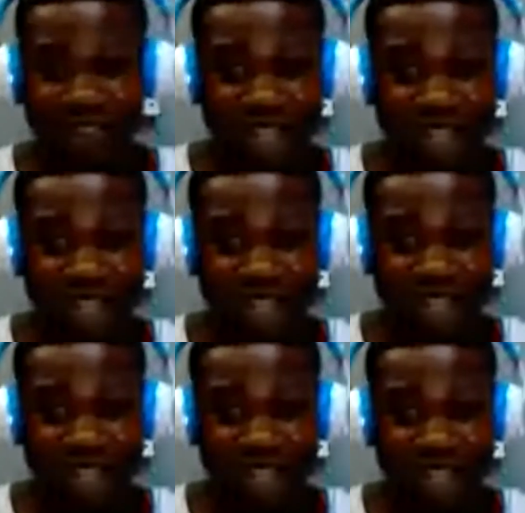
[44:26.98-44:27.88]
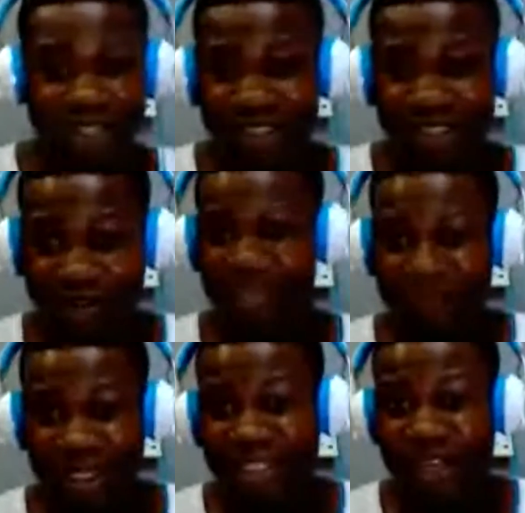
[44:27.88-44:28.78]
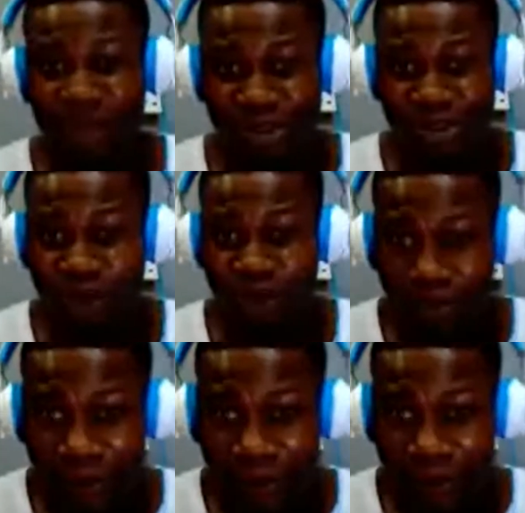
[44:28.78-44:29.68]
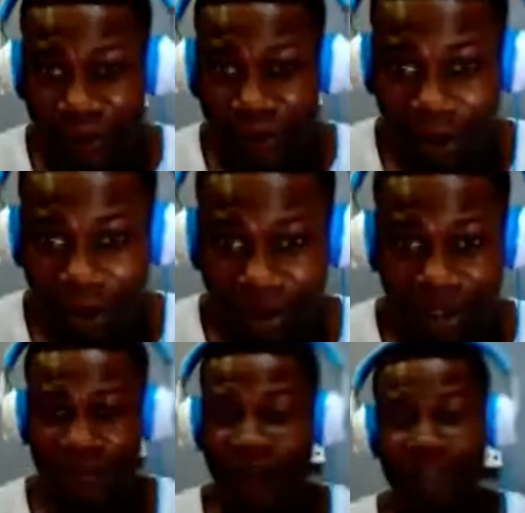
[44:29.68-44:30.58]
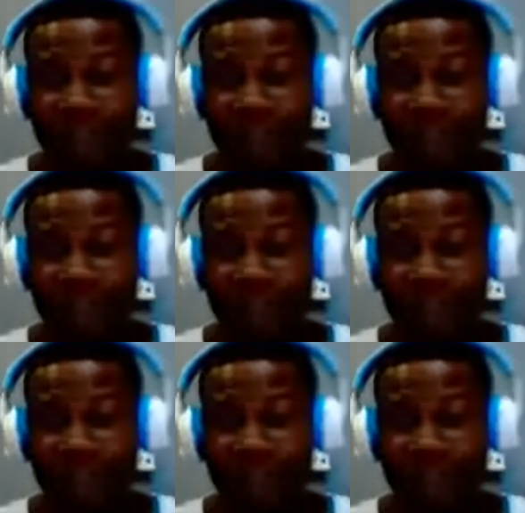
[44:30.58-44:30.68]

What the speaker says: in this country. There you want to go broke. In